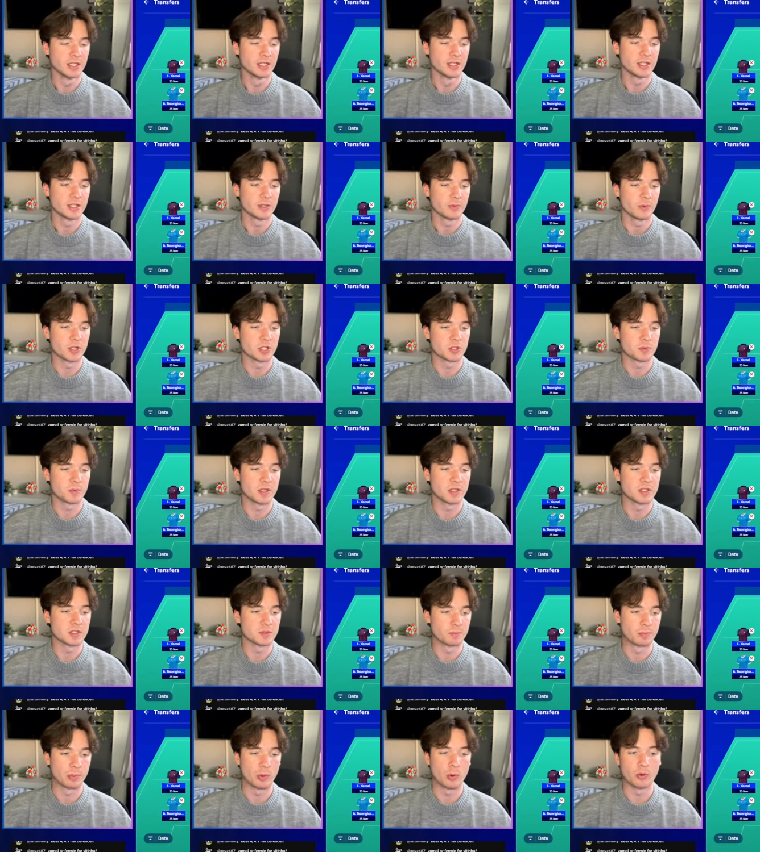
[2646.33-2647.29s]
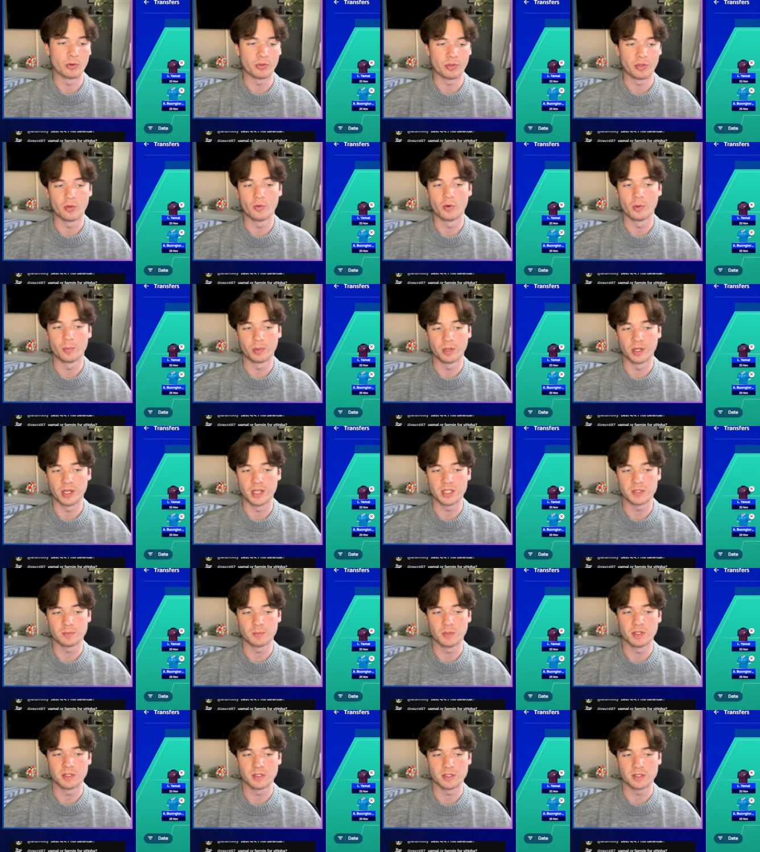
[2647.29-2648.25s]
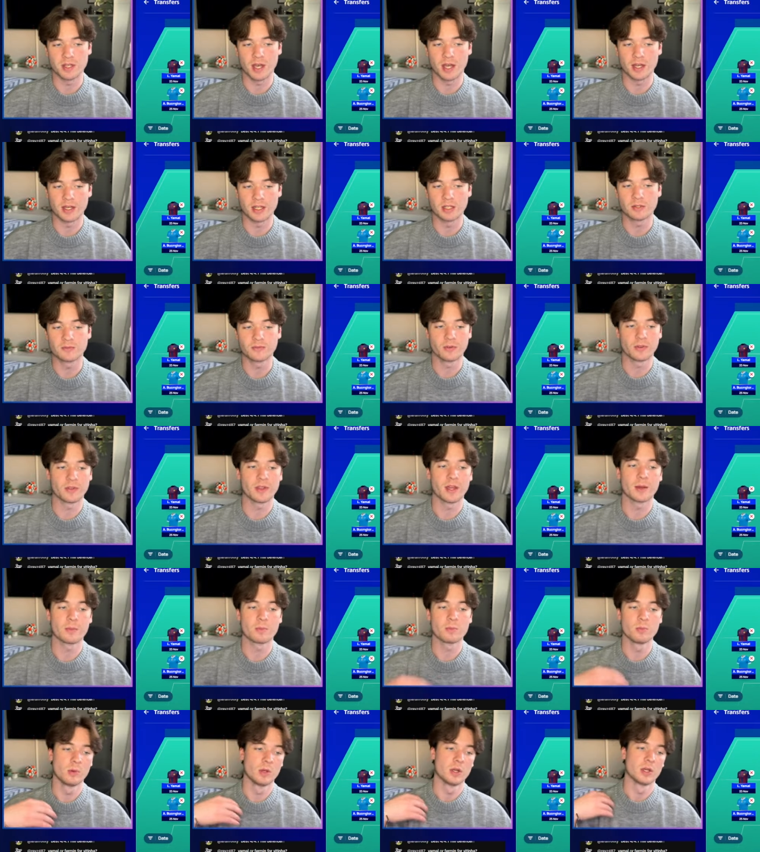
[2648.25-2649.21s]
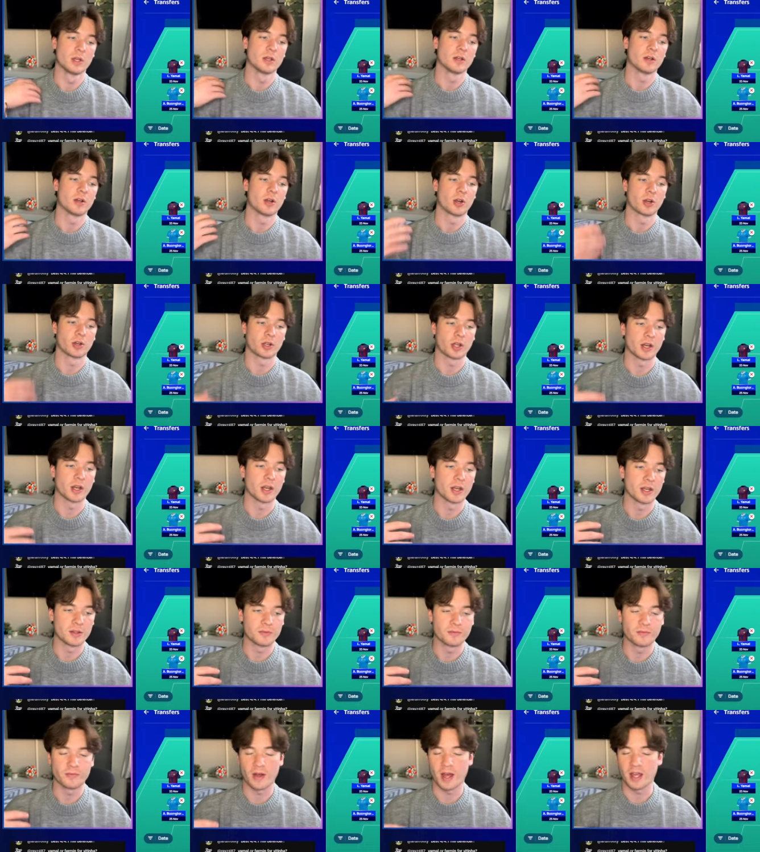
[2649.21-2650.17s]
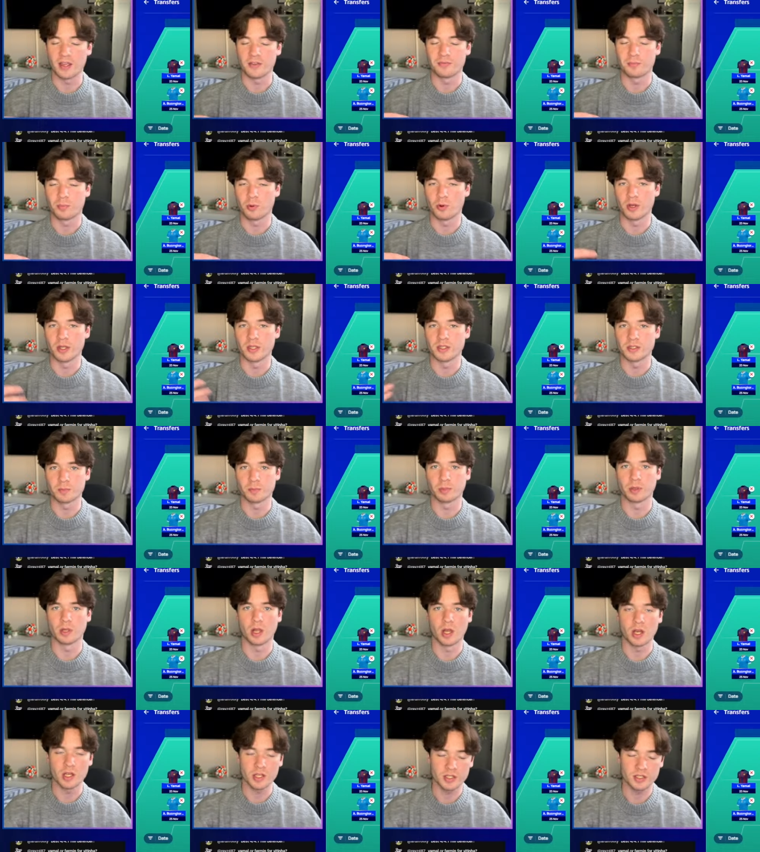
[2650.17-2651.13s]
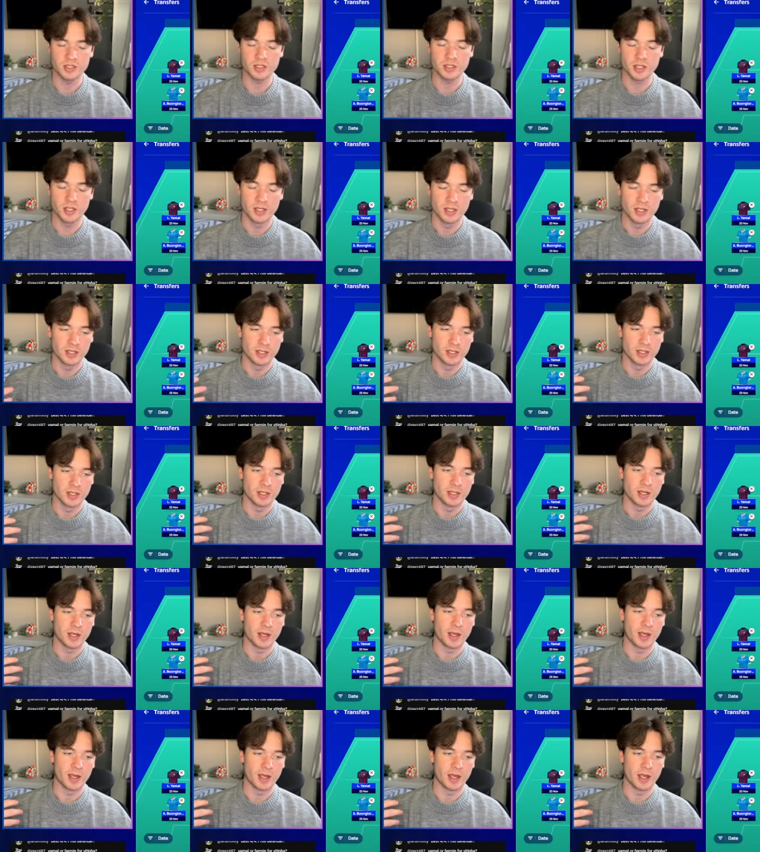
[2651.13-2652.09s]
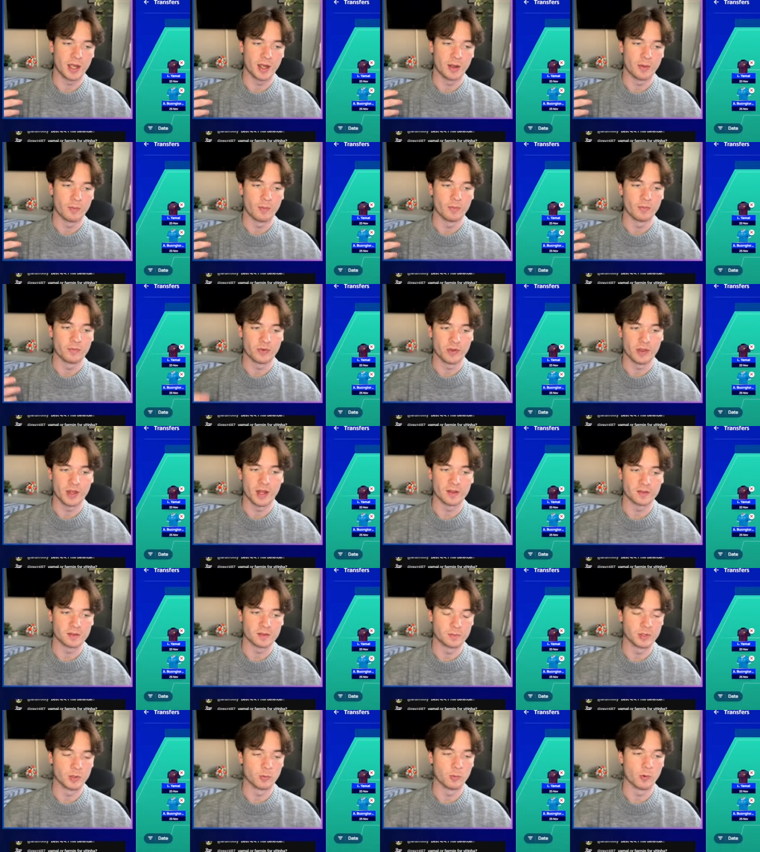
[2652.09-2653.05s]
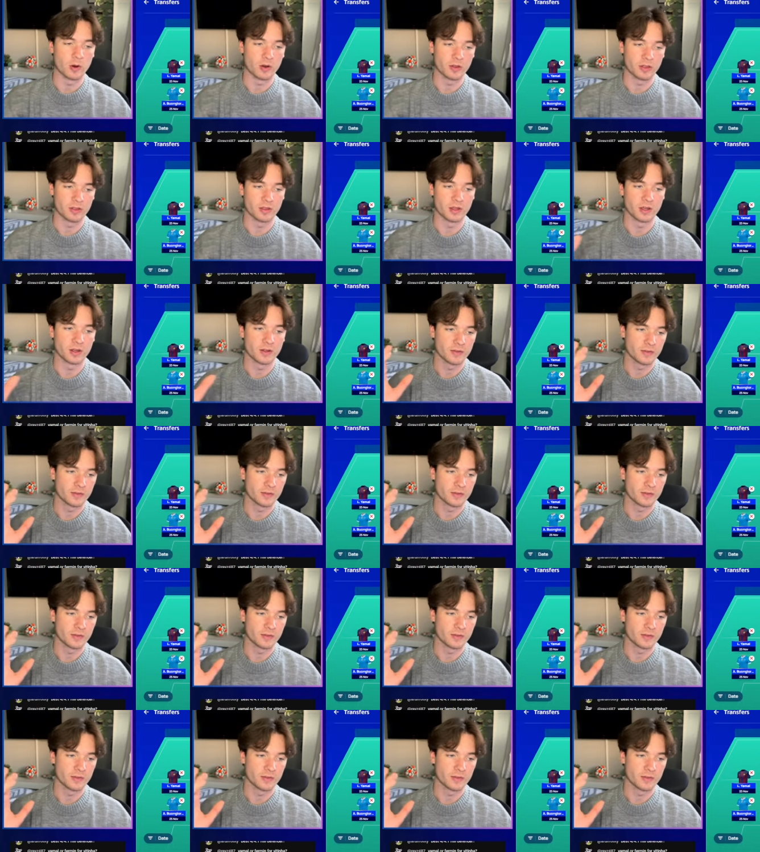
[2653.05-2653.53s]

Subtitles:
which means both the replacements that I need for them are going to need 5 points plus for that to be worth it,